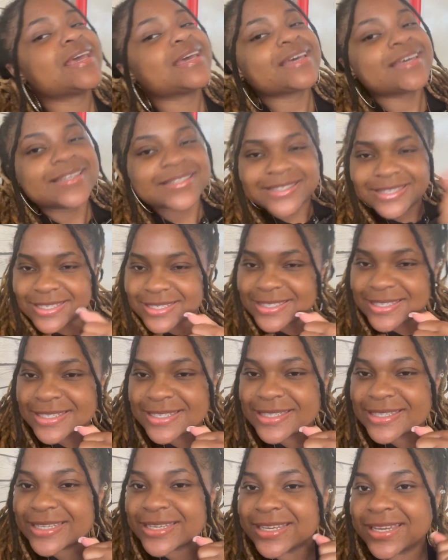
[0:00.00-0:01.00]

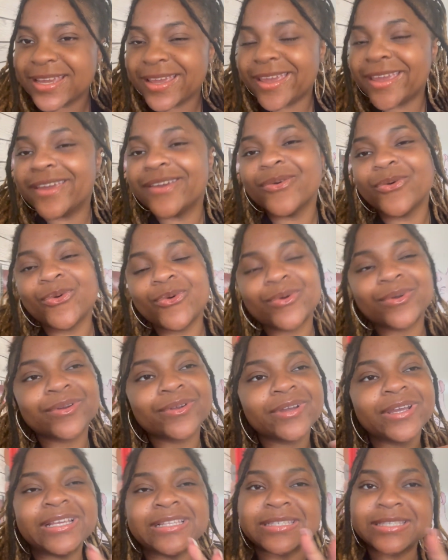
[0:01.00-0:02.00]
consistency and order
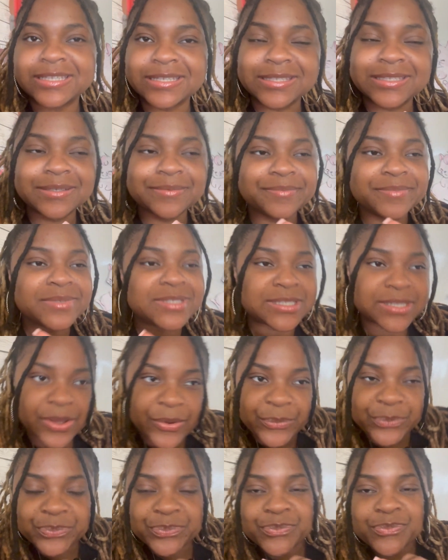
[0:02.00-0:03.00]
and system. So